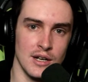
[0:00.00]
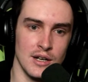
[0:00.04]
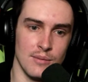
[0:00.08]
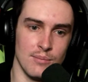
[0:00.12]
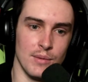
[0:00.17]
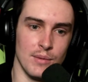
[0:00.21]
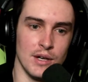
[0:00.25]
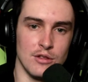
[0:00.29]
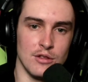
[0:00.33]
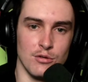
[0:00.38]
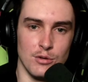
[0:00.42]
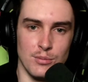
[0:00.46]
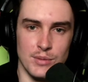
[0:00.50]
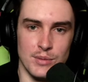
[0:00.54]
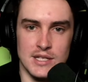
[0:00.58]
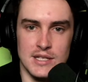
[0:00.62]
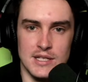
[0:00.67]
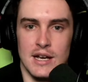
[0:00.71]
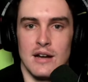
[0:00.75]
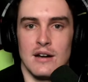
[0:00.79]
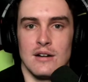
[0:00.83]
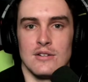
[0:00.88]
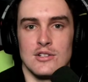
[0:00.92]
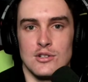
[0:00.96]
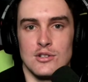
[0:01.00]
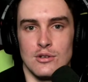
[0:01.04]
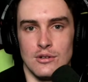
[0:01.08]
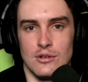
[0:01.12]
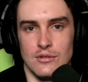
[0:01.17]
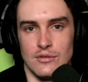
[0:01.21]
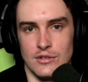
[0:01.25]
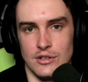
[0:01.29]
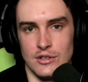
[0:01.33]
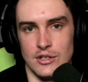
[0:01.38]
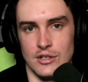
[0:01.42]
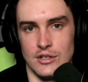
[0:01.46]
meant that we missed out on sort
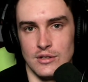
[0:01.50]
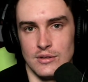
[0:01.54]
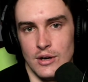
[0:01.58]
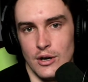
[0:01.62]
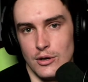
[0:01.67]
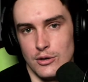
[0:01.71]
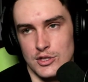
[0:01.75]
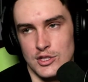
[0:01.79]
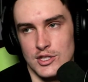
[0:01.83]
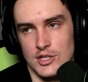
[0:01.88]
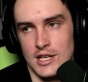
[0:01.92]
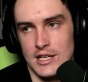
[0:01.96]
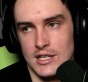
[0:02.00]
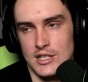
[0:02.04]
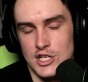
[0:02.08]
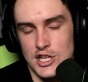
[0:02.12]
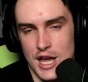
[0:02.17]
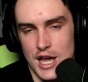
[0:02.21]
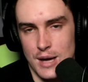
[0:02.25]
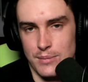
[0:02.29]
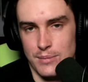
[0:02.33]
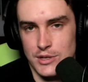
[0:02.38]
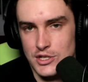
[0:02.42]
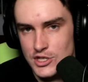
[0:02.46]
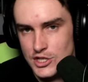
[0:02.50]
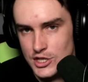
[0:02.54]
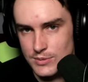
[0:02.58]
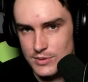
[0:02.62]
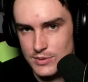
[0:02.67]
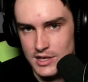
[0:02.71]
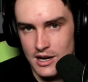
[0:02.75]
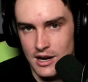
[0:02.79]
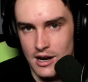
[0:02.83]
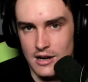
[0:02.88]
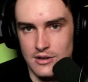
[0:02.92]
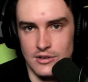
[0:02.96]
of the OCE championships,
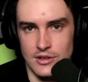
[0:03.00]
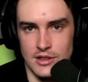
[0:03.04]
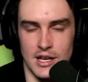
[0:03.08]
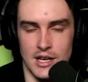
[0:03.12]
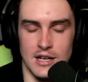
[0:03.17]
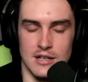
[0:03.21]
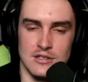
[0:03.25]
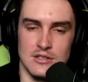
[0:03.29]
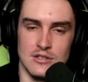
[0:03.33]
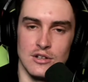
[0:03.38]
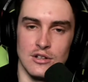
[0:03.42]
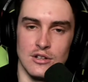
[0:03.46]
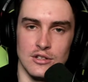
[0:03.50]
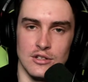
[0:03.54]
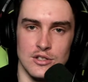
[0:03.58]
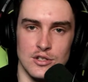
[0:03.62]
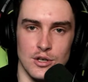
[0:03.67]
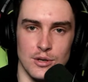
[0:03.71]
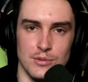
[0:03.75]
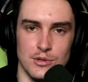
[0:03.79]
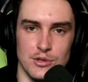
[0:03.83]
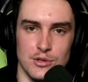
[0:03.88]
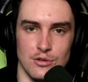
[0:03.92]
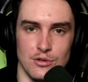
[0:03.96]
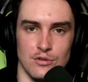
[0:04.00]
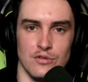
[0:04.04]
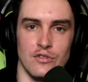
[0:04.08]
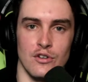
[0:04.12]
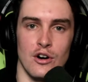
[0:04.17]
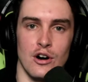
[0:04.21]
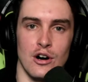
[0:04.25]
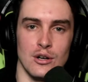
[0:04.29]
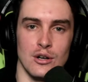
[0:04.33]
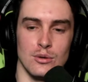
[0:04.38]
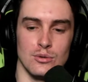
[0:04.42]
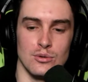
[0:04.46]
the $100,000 top 2
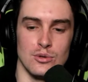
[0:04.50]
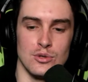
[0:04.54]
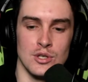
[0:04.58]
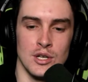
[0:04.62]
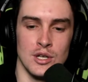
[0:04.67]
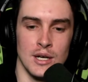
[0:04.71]
finals.